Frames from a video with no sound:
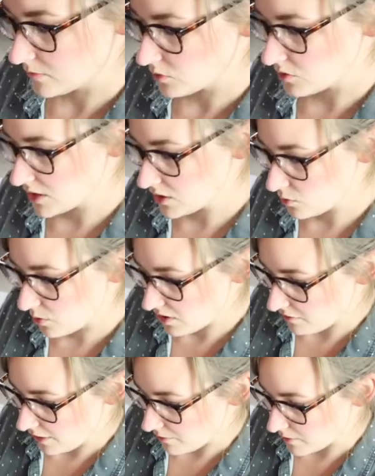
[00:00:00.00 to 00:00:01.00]
So it says
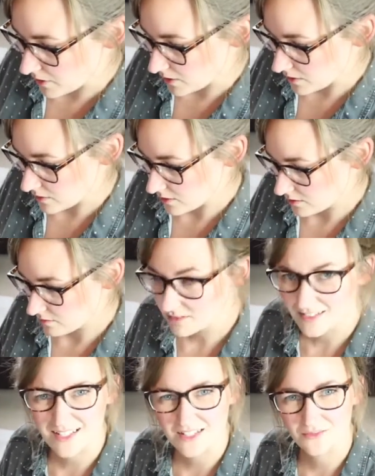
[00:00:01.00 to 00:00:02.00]
twenty-five minutes.
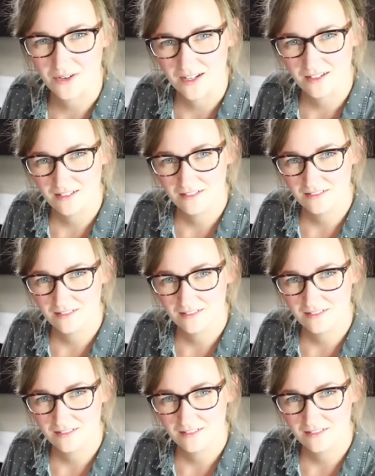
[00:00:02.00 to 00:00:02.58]
Does that sound right?